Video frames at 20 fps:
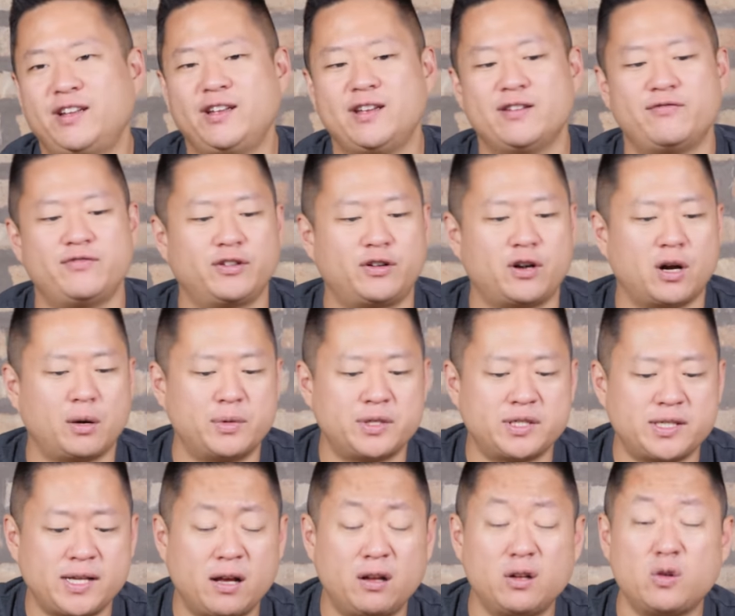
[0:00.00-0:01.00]
If the
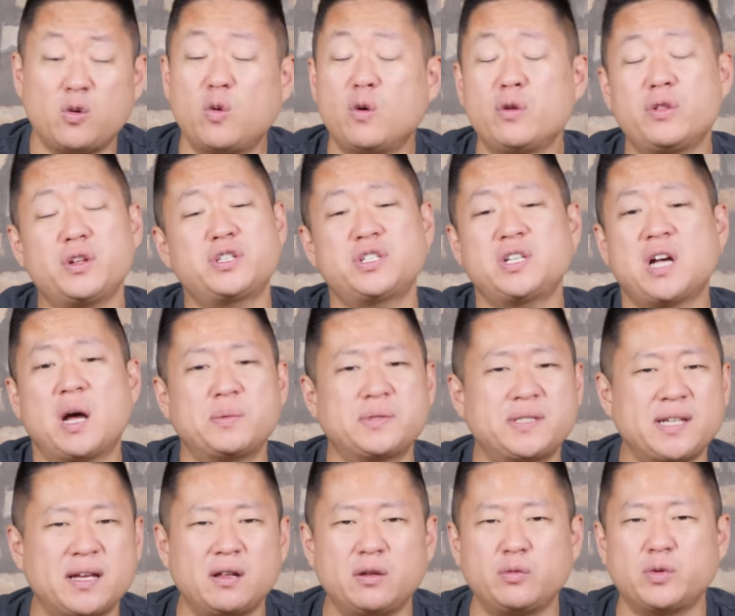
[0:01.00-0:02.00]
garbage salad or the chopped
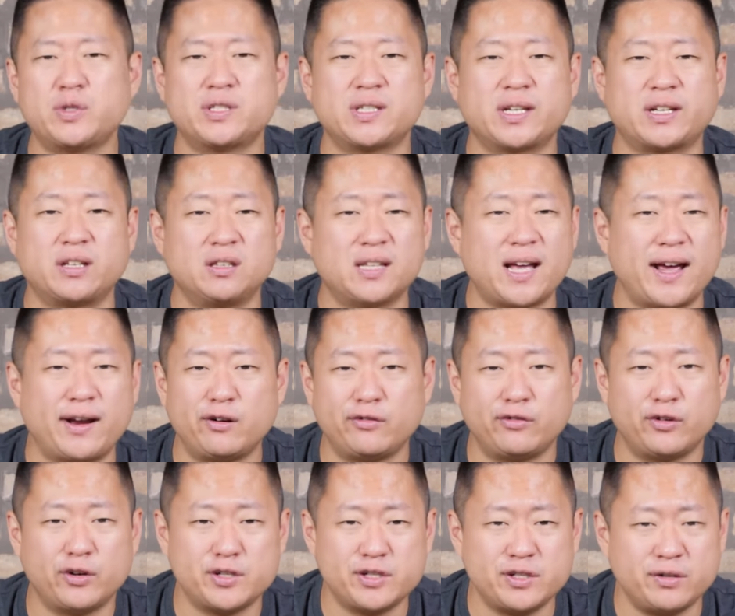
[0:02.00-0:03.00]
salad, which is like a lighter
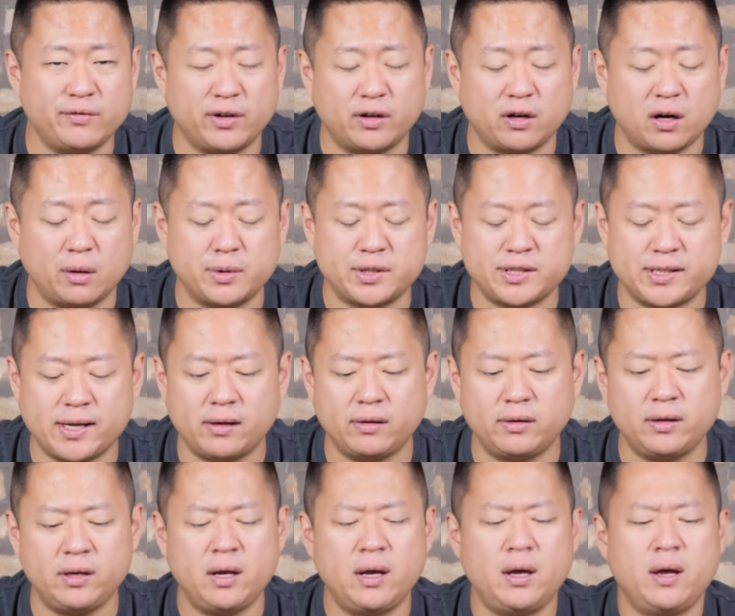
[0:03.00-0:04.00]
version of the garbage
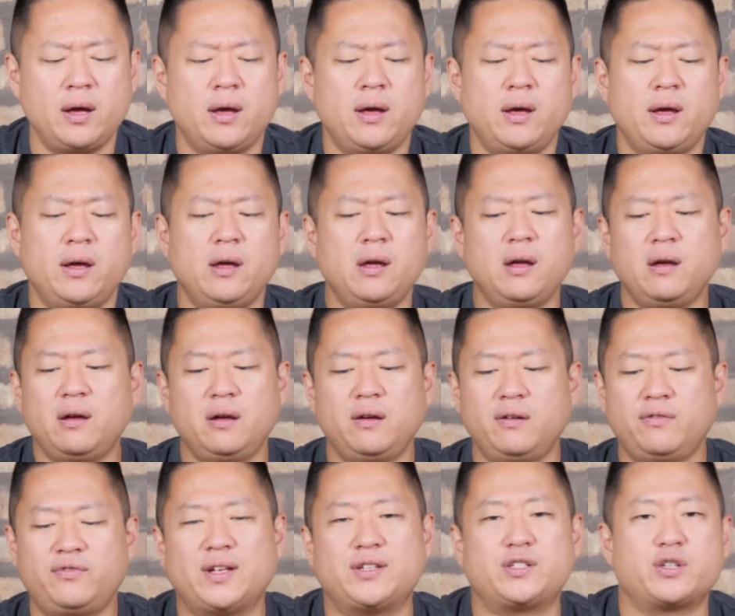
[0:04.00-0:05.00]
salad,
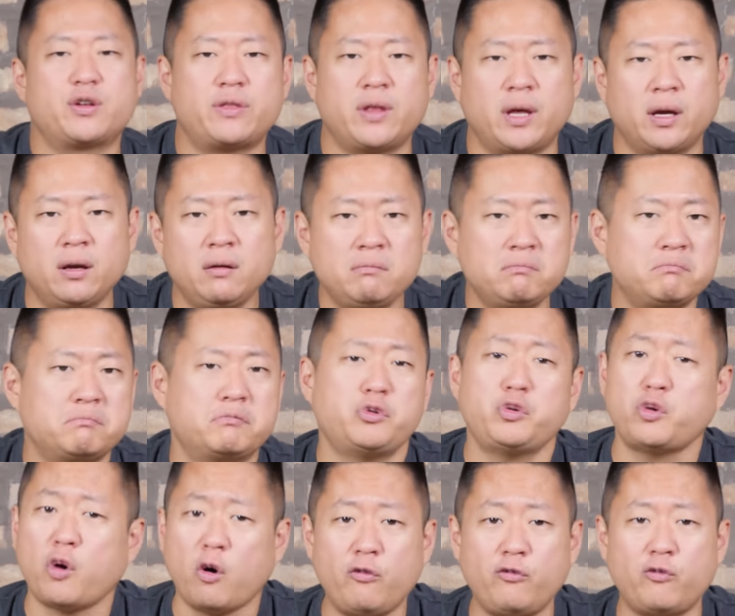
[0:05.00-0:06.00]
if that's your thing,
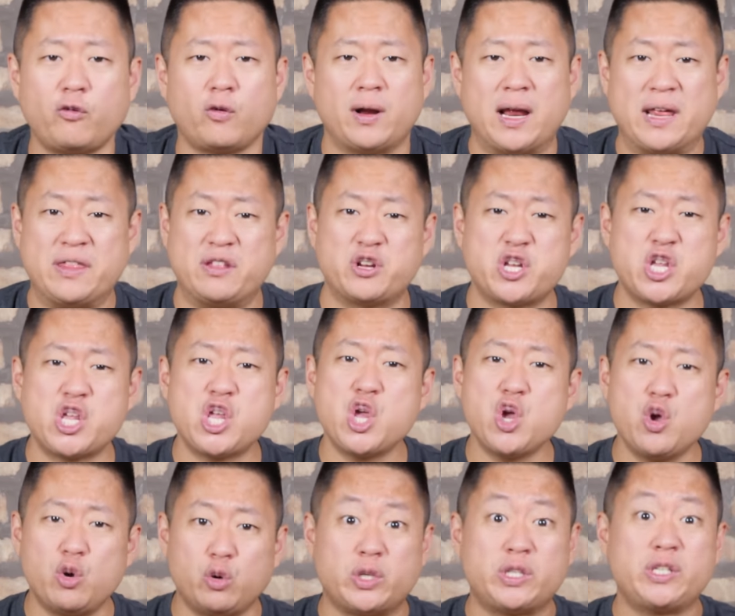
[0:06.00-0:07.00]
go for it. And they're
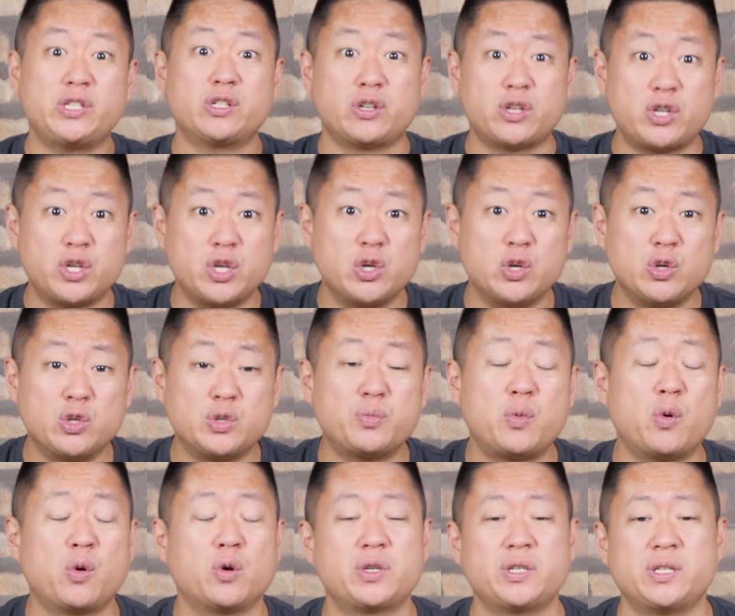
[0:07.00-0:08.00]
huge. These are huge
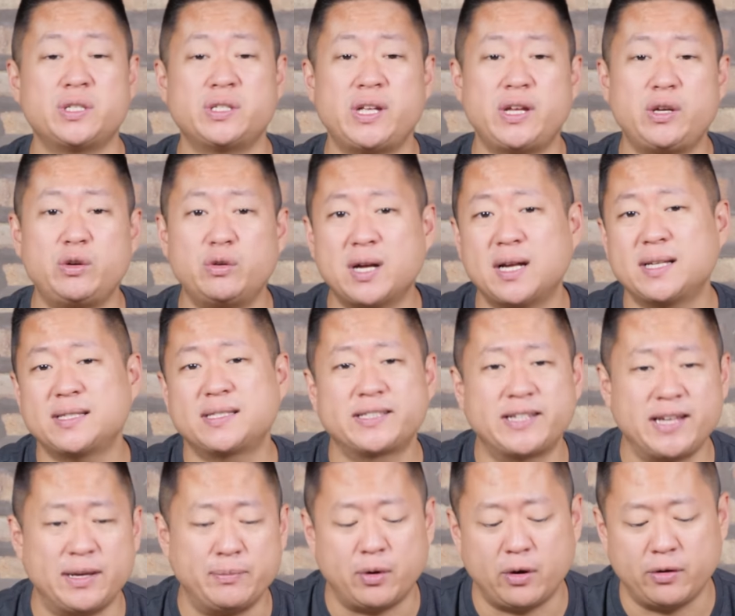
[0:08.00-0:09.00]
portions. They do not
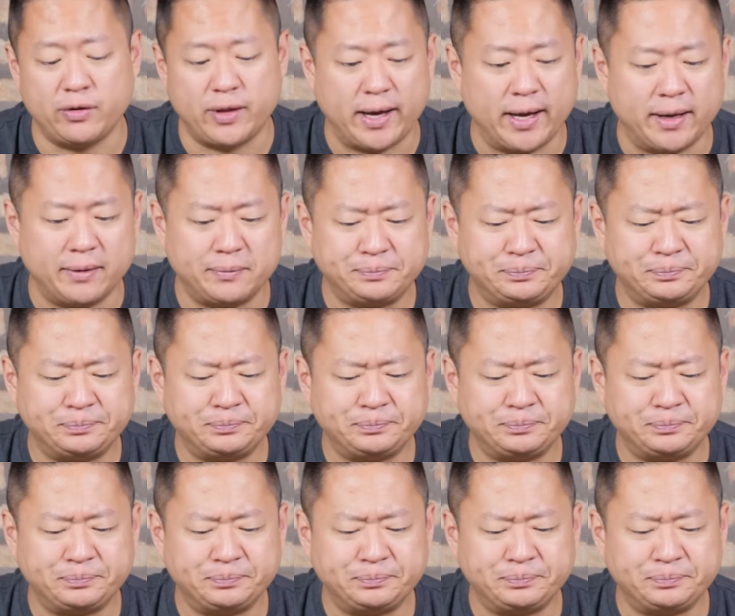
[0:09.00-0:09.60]
skimp on that.